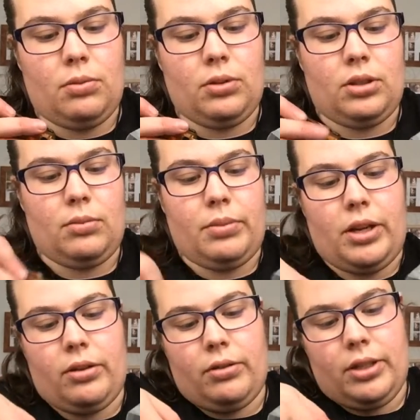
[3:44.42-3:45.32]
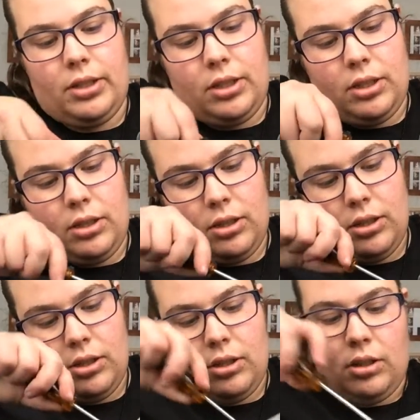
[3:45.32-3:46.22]
put some batteries in.
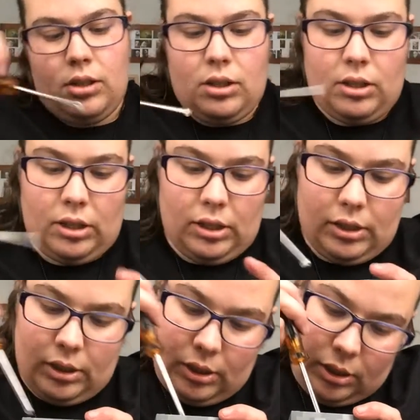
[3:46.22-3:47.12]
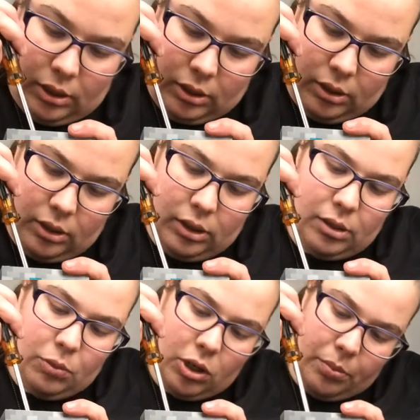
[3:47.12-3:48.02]
Uh,
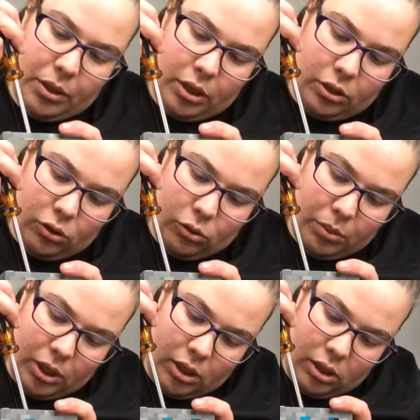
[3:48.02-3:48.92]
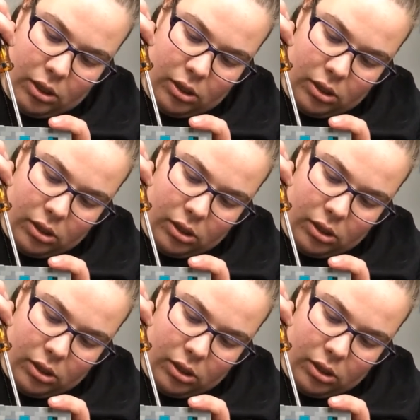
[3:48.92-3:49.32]
this might be too big.